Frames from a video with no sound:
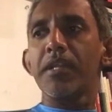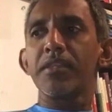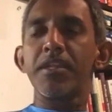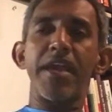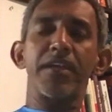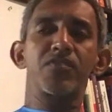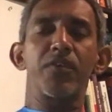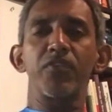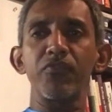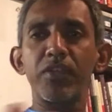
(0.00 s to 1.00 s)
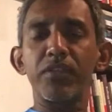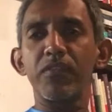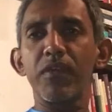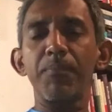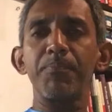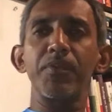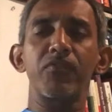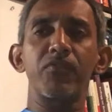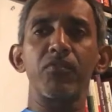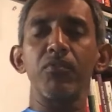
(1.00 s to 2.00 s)
The next, when you set this up,
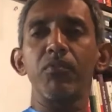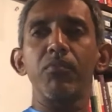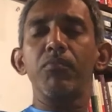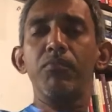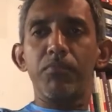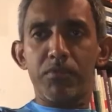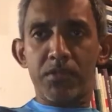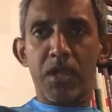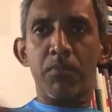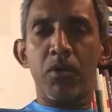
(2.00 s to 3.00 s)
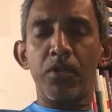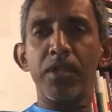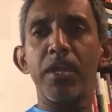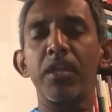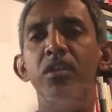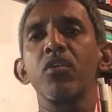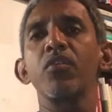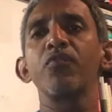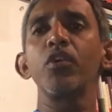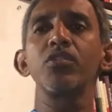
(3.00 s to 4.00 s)
is to come on the heading
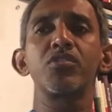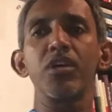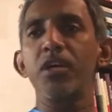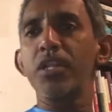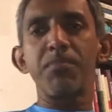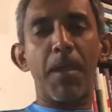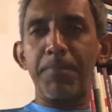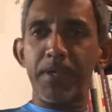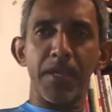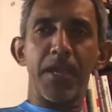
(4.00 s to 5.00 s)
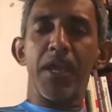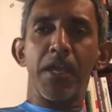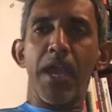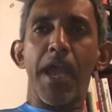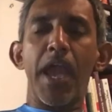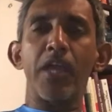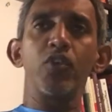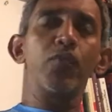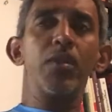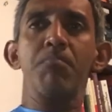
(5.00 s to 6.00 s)
of your journey mapping, and
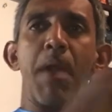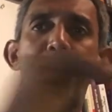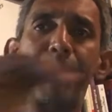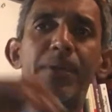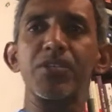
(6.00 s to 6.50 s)
you will map a